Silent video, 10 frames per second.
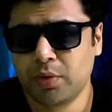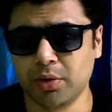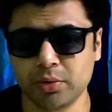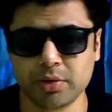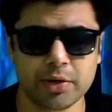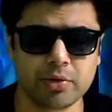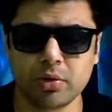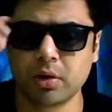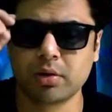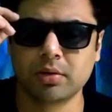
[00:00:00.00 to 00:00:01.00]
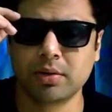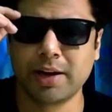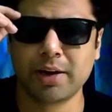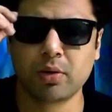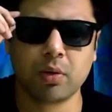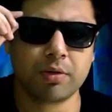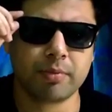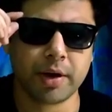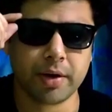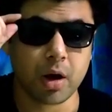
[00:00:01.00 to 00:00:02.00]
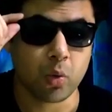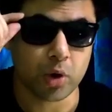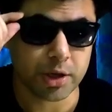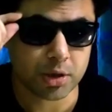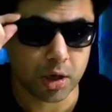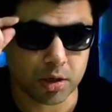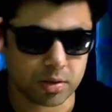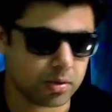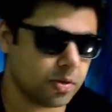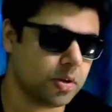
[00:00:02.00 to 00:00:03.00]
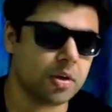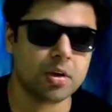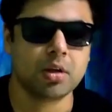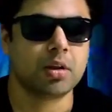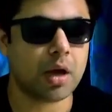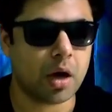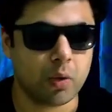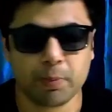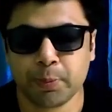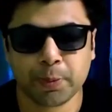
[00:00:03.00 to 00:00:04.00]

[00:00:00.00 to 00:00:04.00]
video, so I should not let go of my Rahu eyesight. Now,